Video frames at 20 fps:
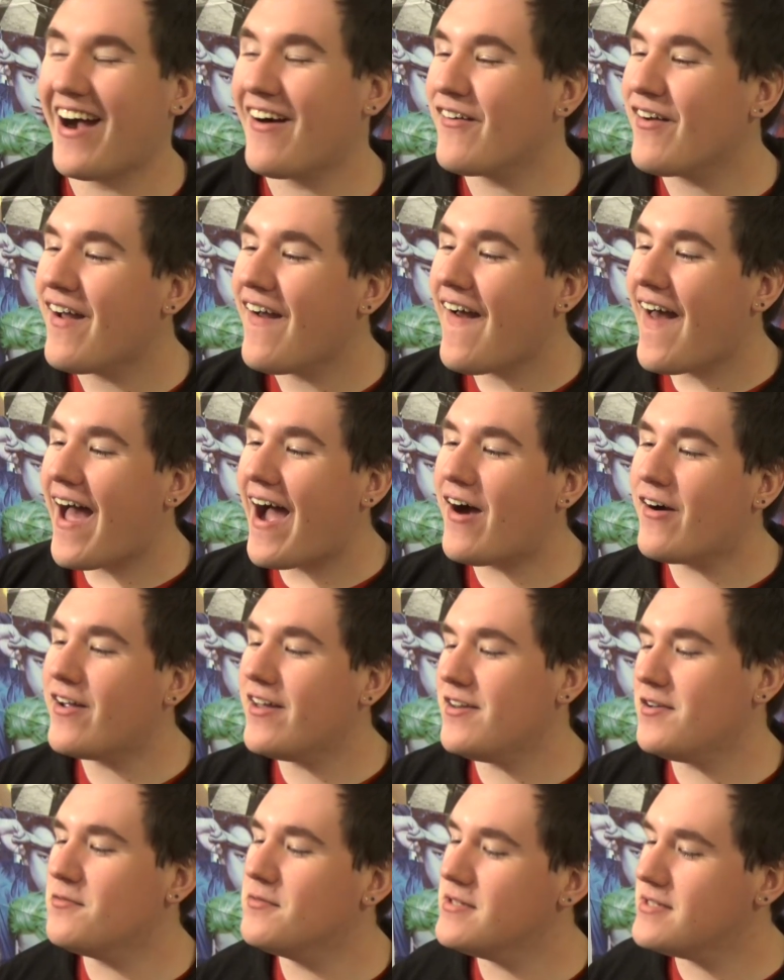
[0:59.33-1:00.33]
how how
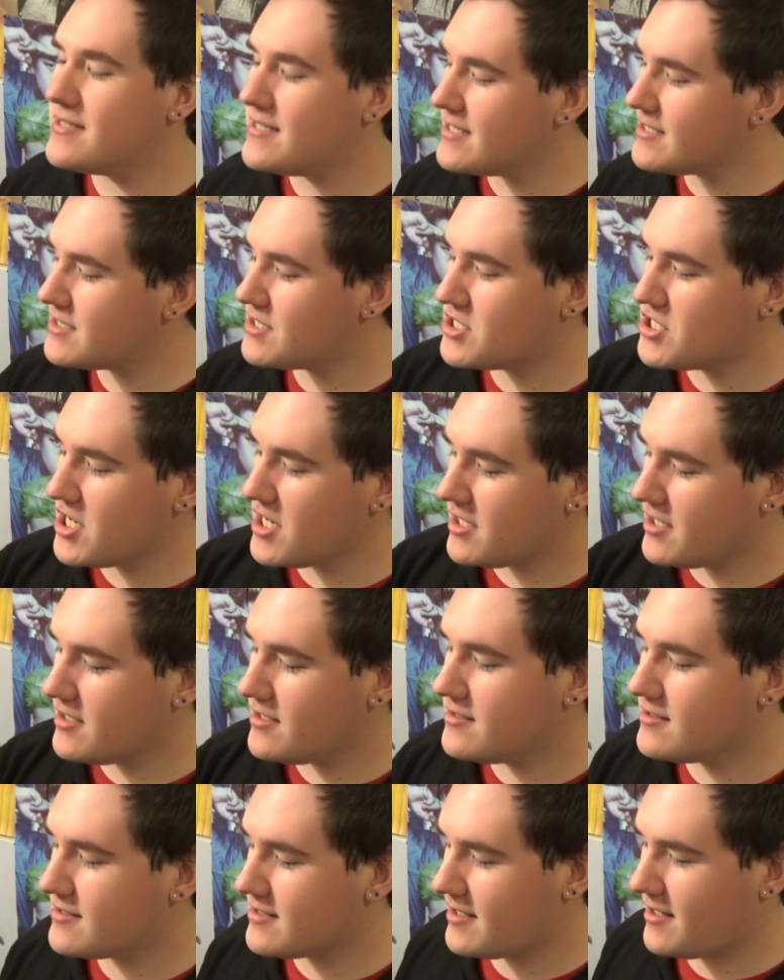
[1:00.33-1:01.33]
can you resist
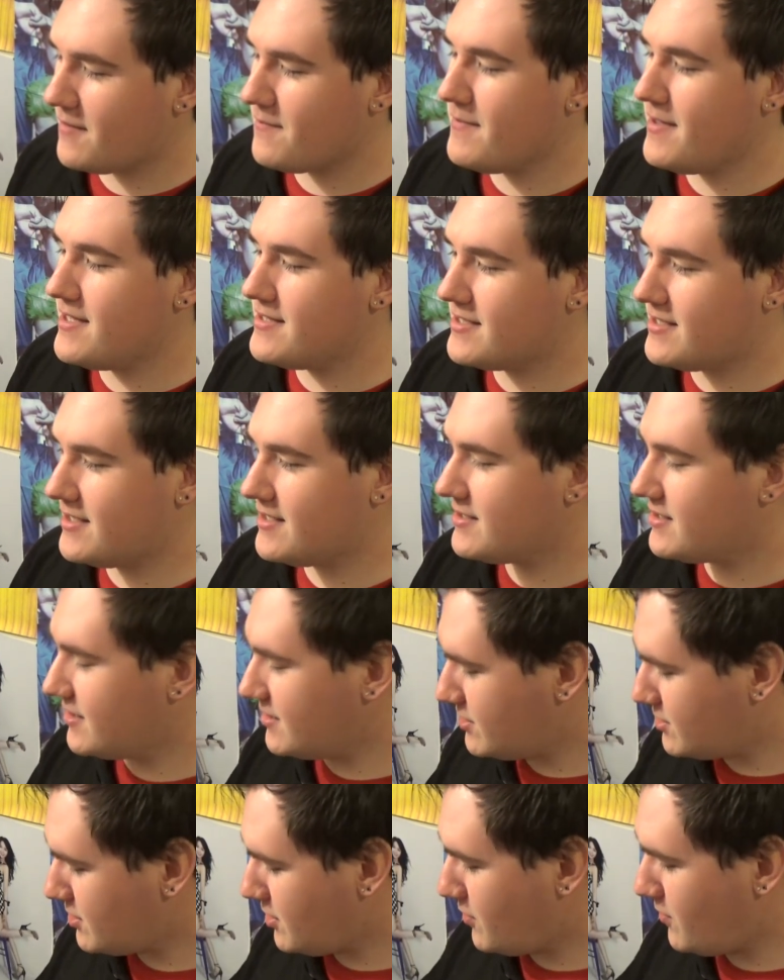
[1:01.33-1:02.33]
Changkyun's like amazingness?
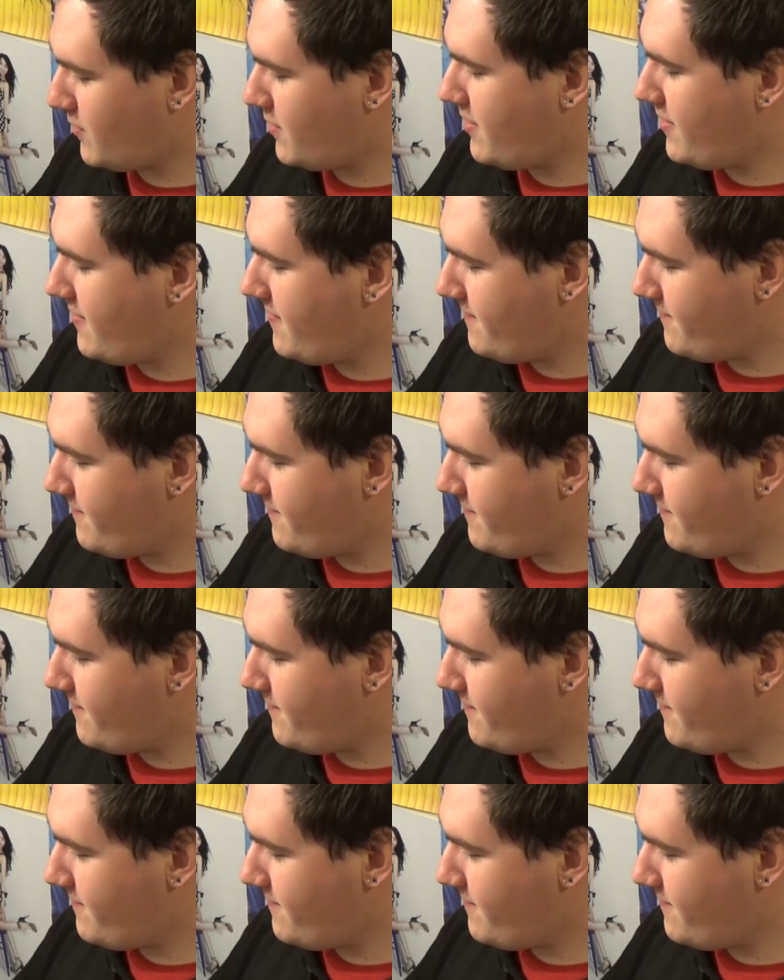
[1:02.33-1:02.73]
So